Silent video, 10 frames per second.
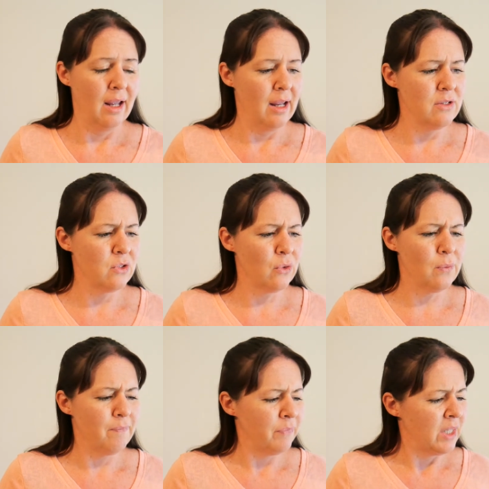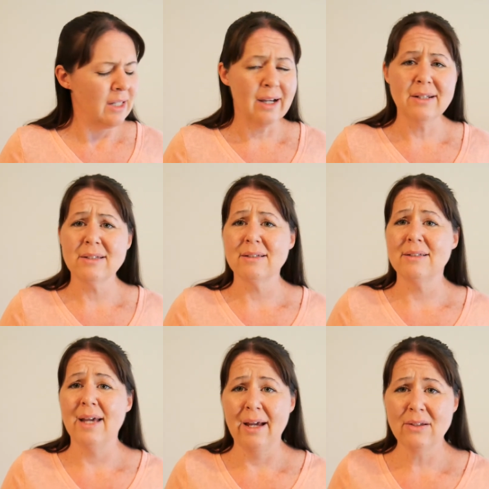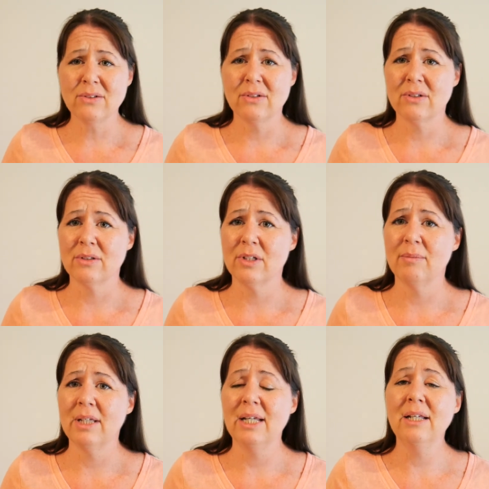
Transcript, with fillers: And so God doesn't test us on something he